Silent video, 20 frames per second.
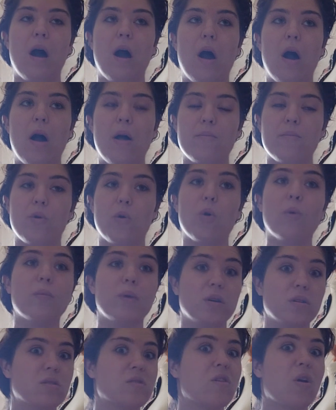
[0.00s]
I'm
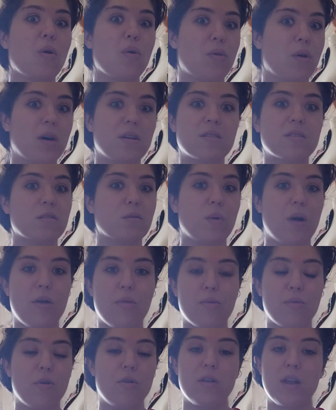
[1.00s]
almost 2/3 of the way
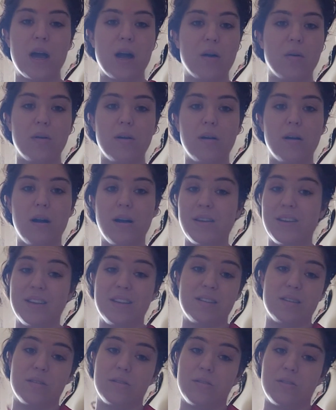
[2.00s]
through now. I need
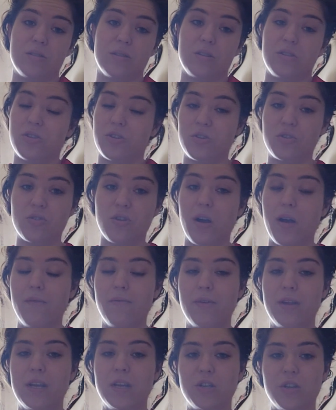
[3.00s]
to just try and
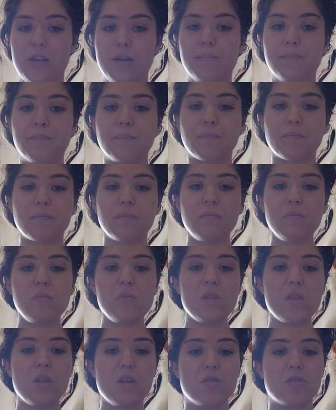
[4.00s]
finish it.
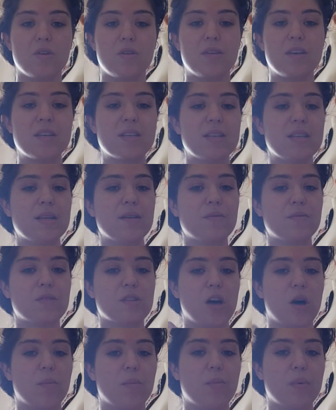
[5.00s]
So this lifts
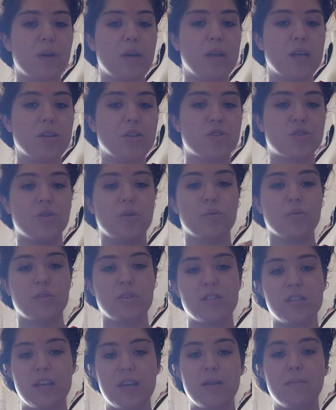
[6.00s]
up each shoulder
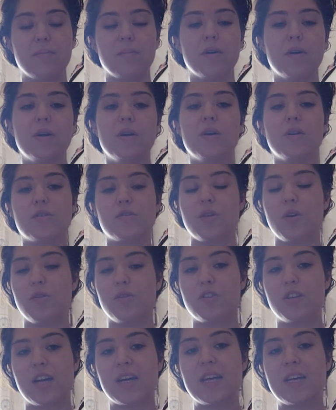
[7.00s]
seam, so the
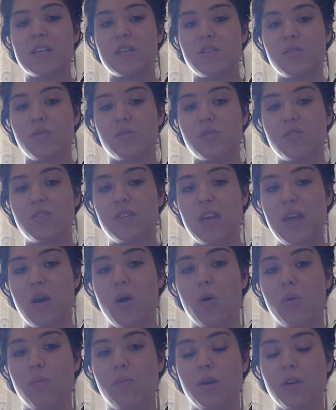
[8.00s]
jacket does not sit
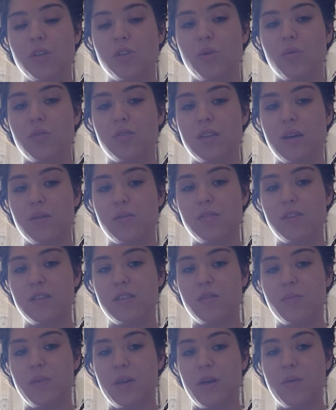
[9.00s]
on my shoulders now, it sits
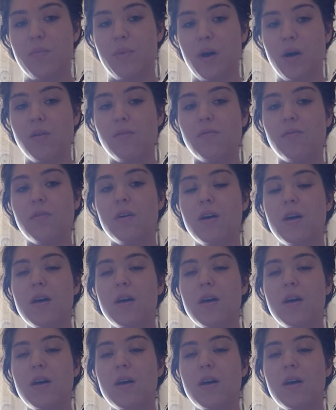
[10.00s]
a bit above.